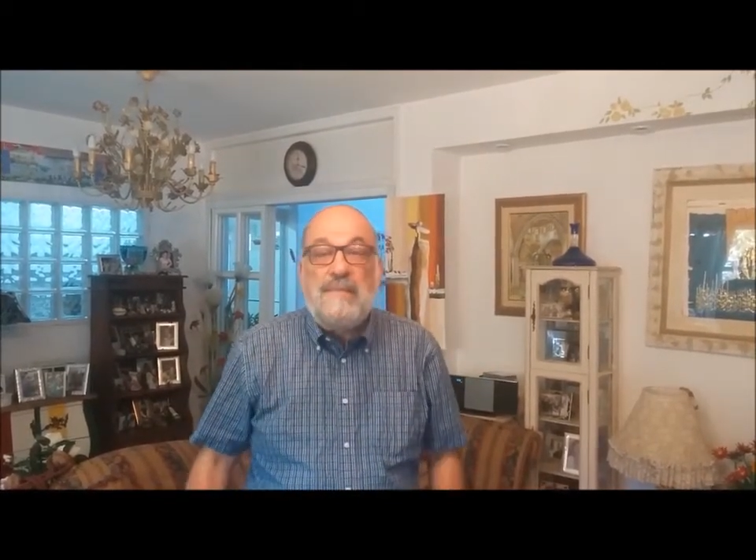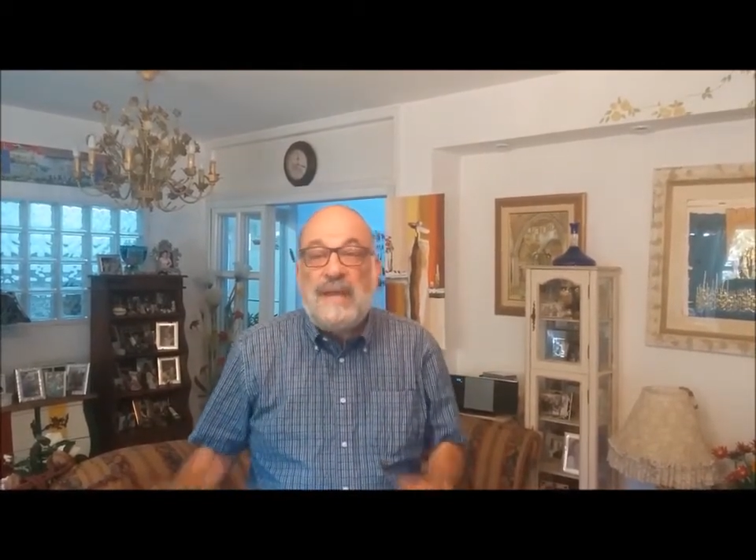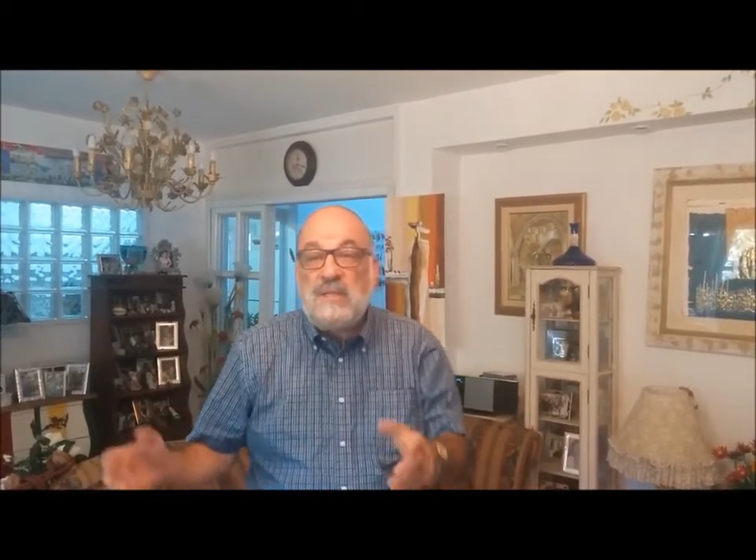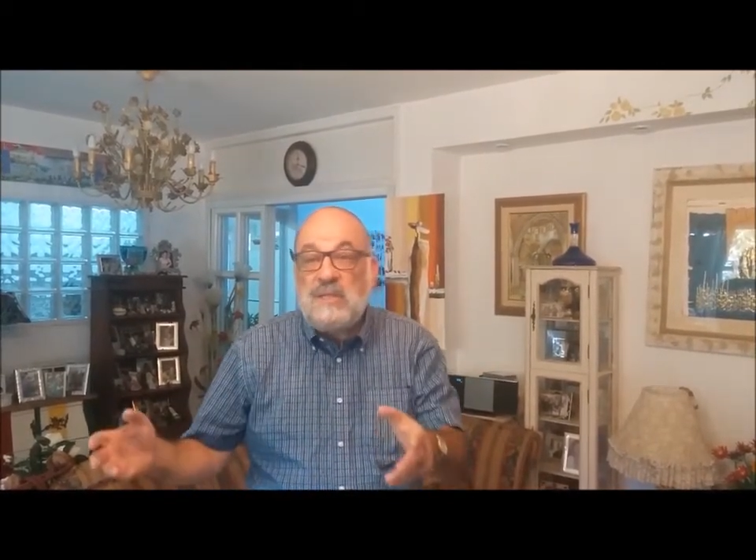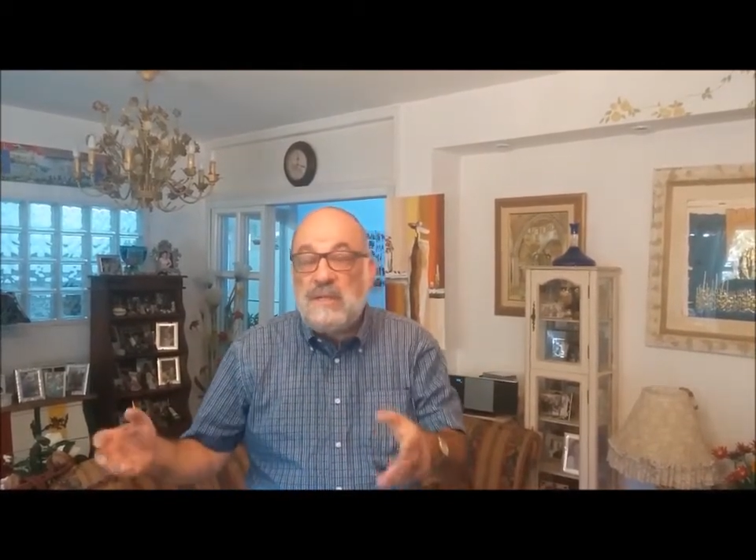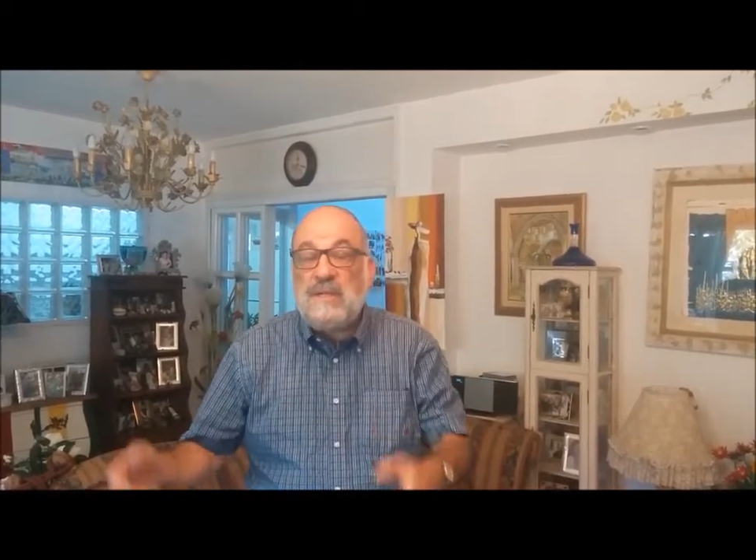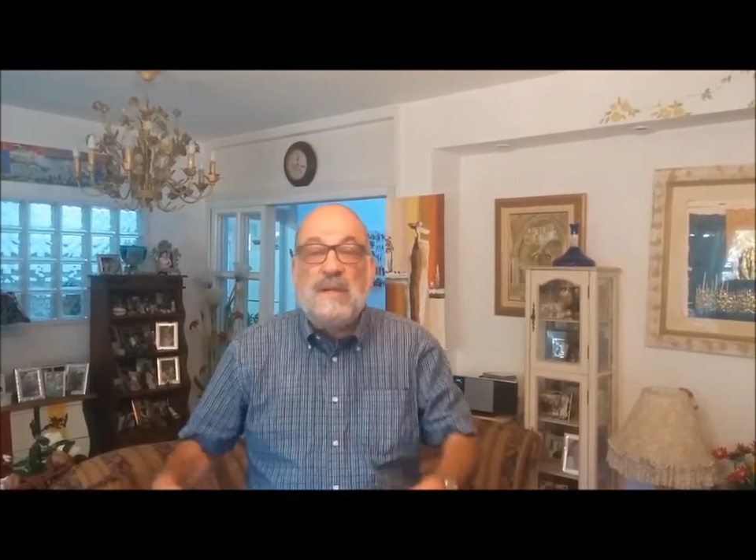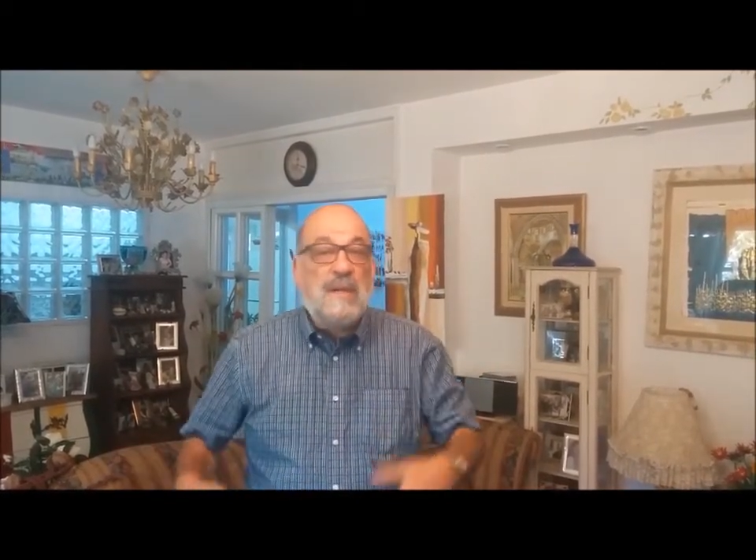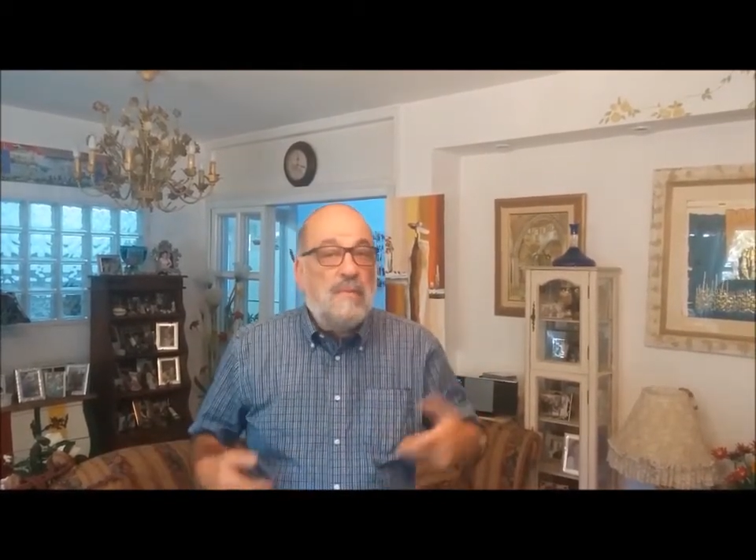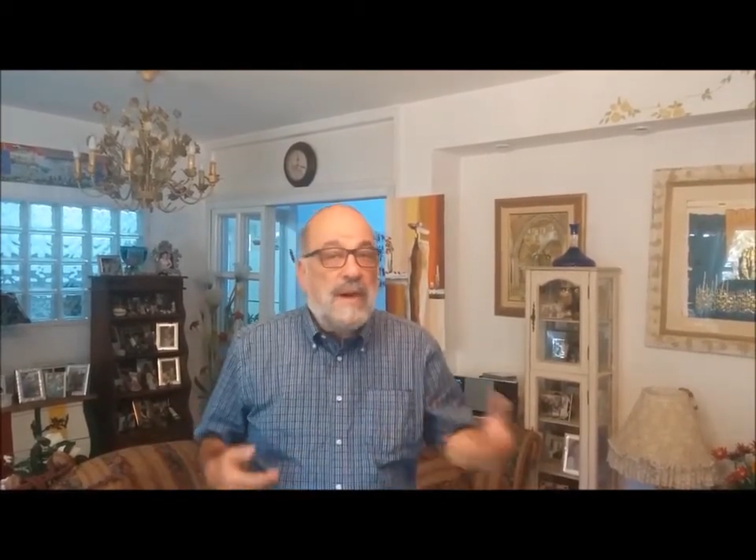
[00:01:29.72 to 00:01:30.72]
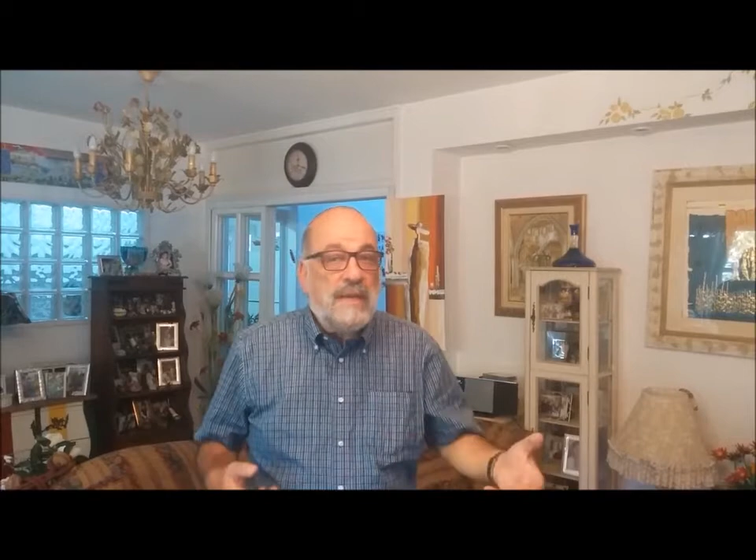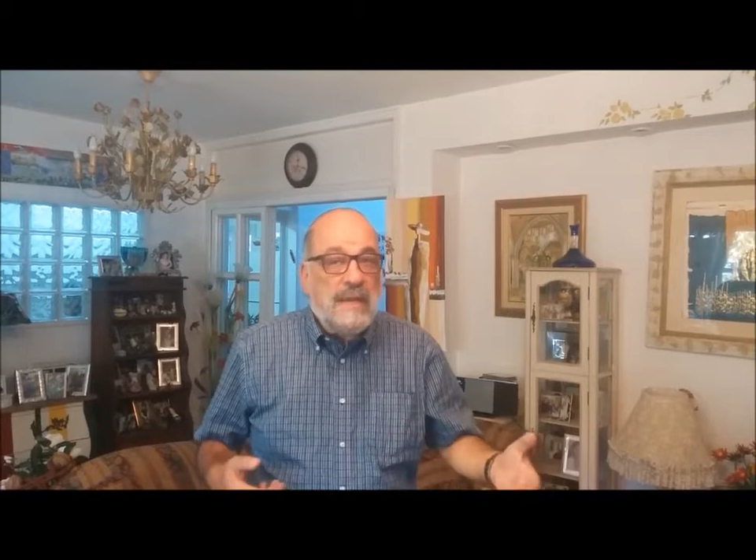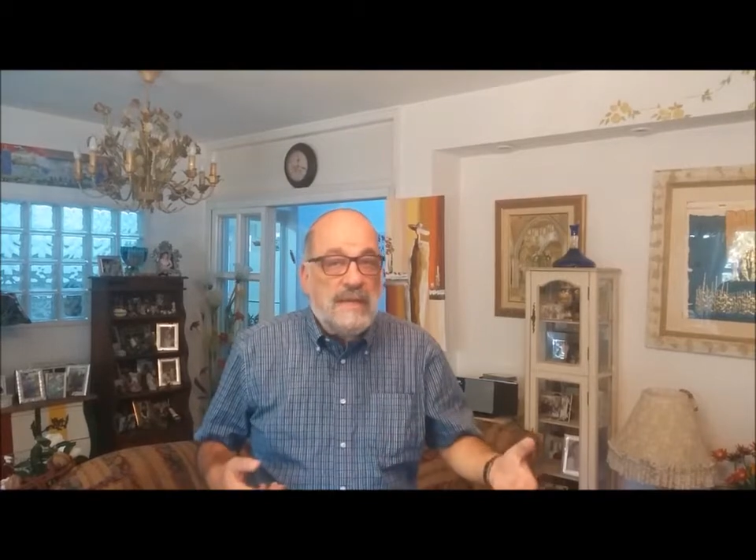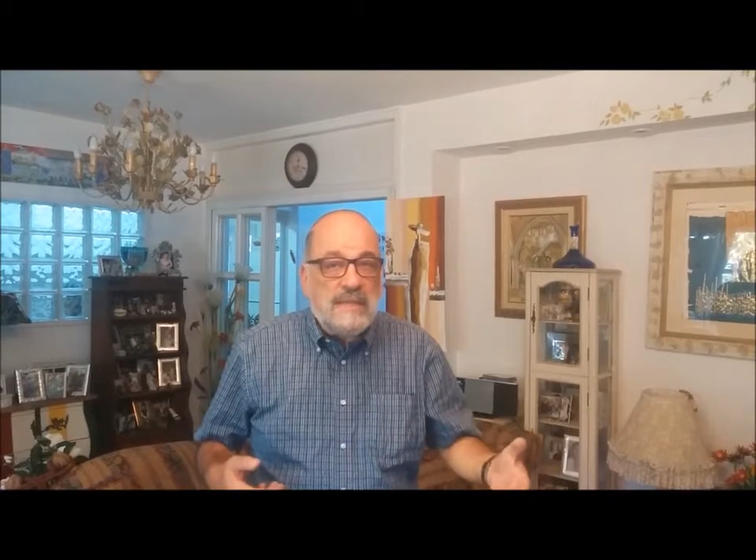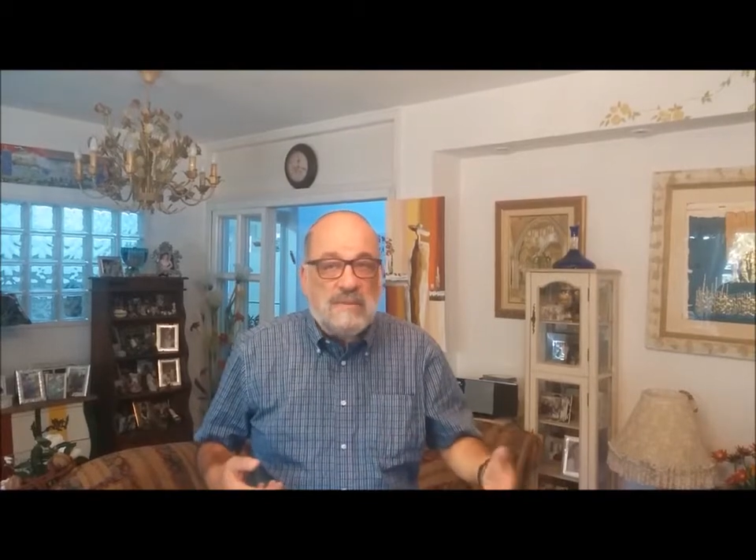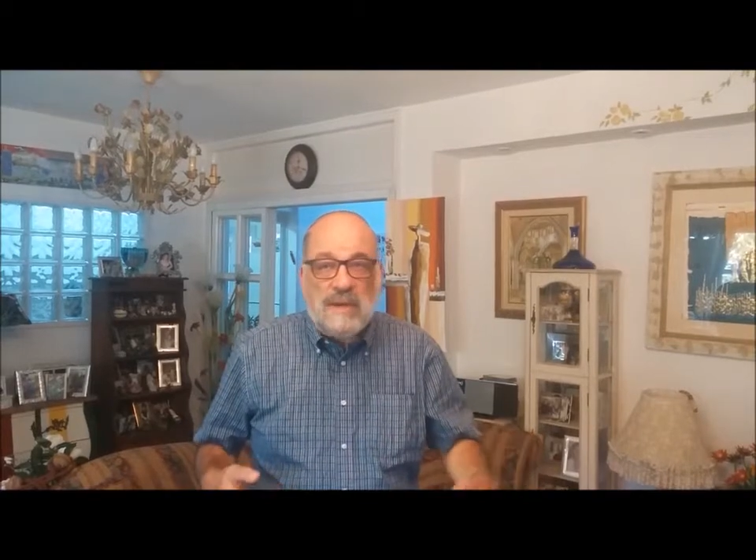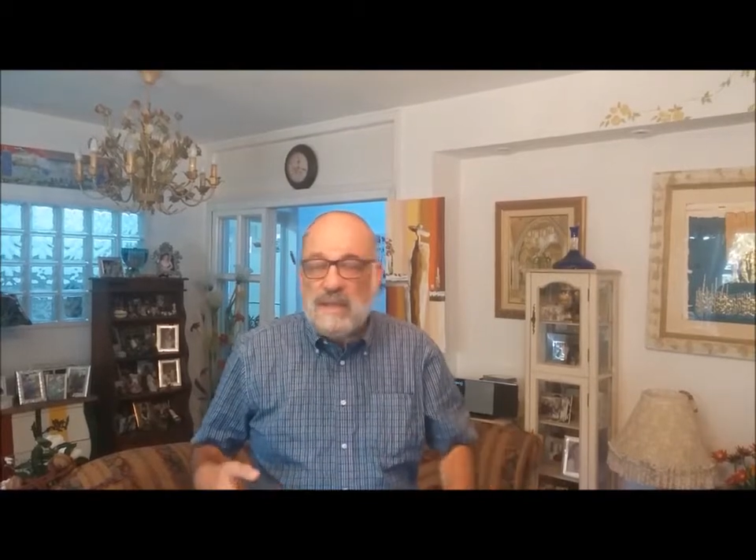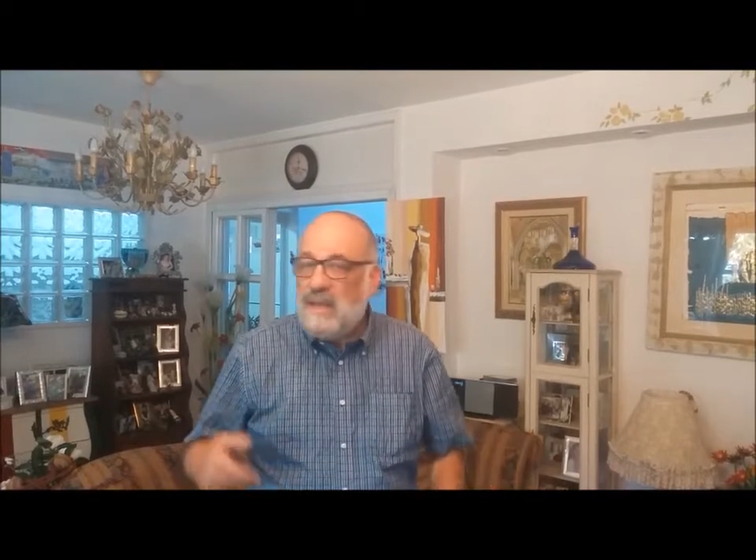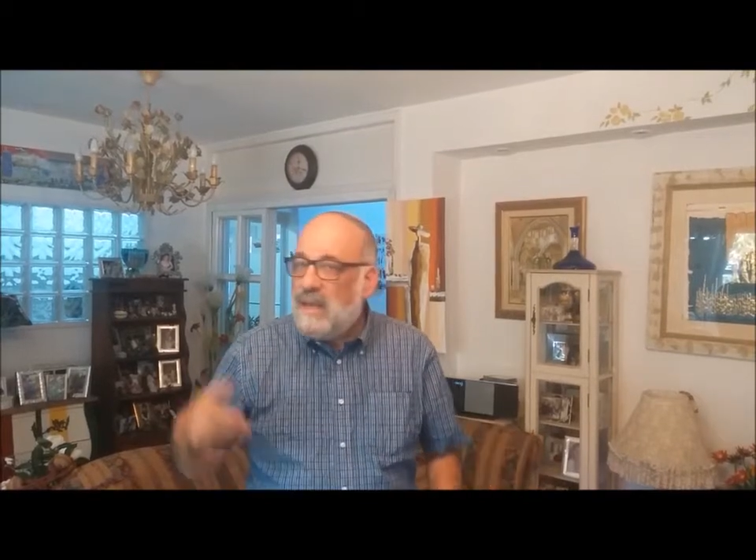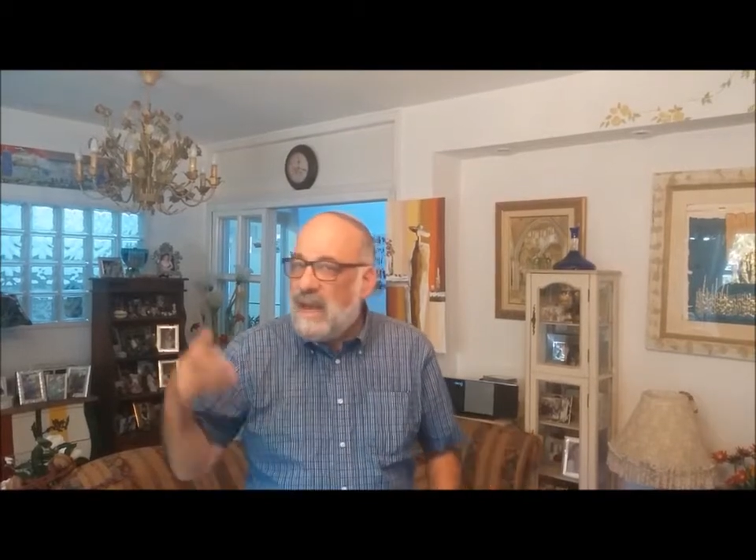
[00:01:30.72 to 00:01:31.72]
Pension, working in Israel.